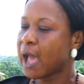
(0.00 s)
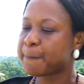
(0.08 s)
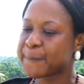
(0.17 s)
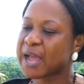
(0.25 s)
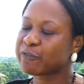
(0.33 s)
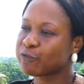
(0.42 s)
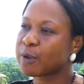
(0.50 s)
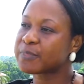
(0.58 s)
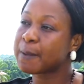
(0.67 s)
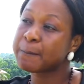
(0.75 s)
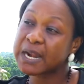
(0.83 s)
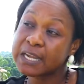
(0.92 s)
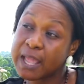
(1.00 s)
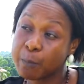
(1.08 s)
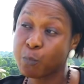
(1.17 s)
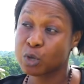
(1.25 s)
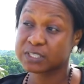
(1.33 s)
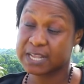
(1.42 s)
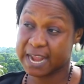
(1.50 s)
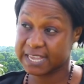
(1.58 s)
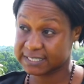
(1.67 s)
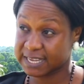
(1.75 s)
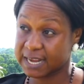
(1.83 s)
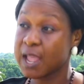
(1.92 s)
apart from the mandamus that I
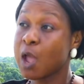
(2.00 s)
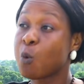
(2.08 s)
said